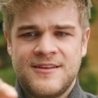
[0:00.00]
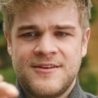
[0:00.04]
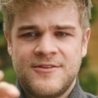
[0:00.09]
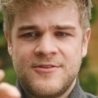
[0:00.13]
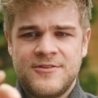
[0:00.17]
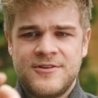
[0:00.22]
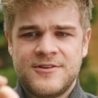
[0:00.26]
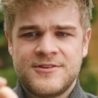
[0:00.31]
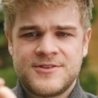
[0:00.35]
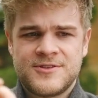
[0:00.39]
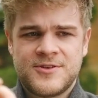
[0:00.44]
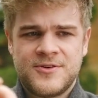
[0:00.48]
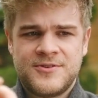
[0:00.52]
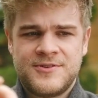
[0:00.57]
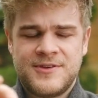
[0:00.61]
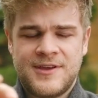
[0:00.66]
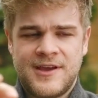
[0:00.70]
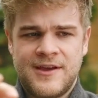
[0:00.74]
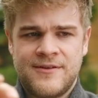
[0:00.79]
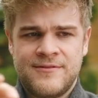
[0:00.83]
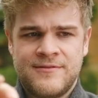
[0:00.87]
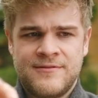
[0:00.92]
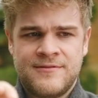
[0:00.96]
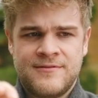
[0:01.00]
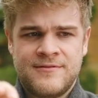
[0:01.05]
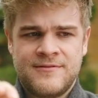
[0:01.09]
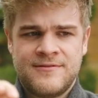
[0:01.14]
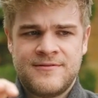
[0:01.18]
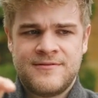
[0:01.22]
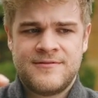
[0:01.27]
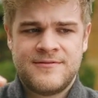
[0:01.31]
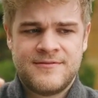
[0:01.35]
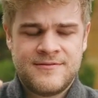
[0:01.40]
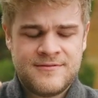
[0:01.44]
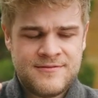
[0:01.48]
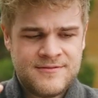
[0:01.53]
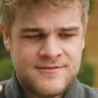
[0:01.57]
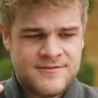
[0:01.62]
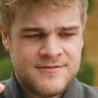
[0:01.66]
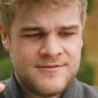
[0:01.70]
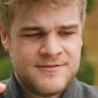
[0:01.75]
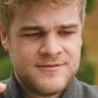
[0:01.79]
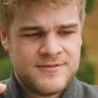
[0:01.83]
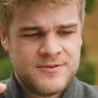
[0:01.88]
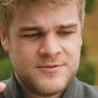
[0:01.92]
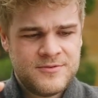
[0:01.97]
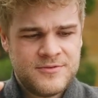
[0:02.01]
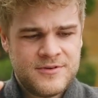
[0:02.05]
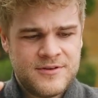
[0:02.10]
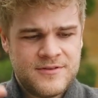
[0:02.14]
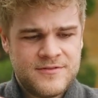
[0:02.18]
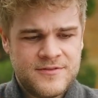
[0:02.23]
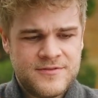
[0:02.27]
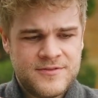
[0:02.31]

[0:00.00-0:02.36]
Or you can slow it down. Whatever